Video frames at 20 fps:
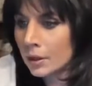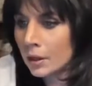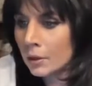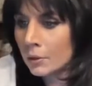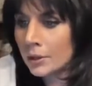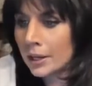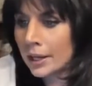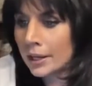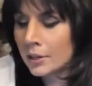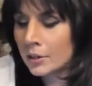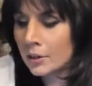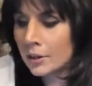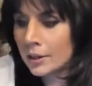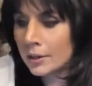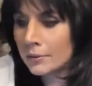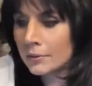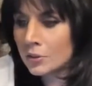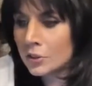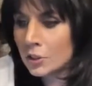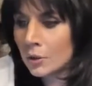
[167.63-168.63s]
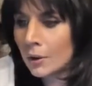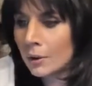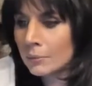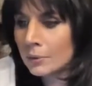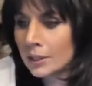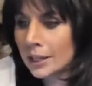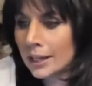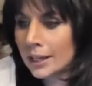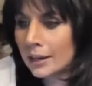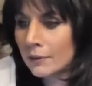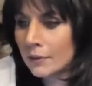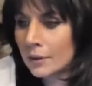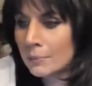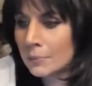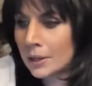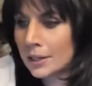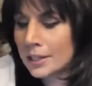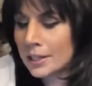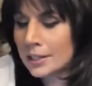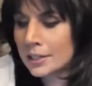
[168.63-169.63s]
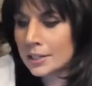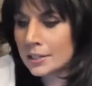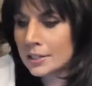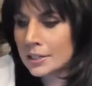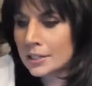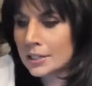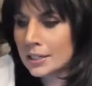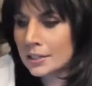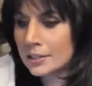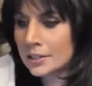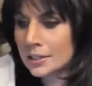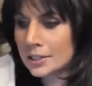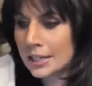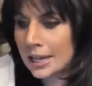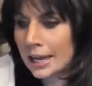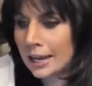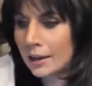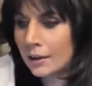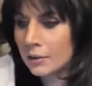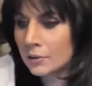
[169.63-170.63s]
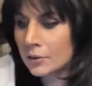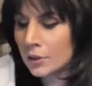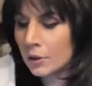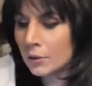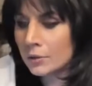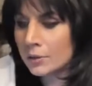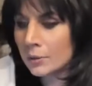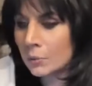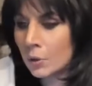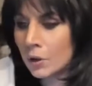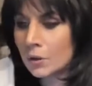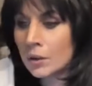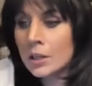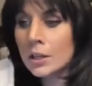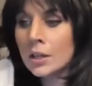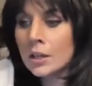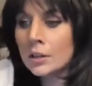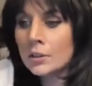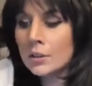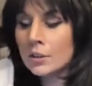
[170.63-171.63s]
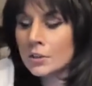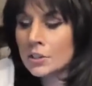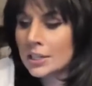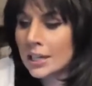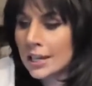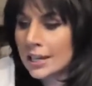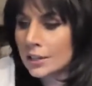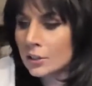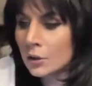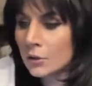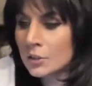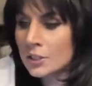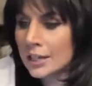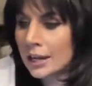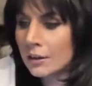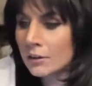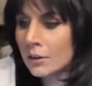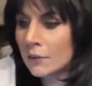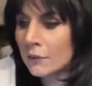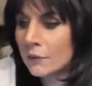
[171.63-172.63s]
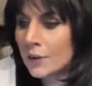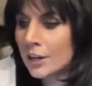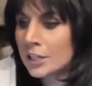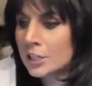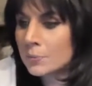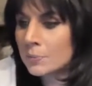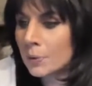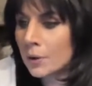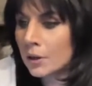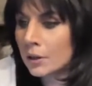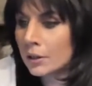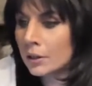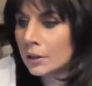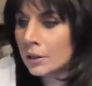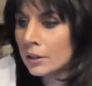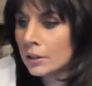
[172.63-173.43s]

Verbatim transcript: Okay, good. So I'm glad everybody can see the sound. No, well, they're saying no sound on Facebook,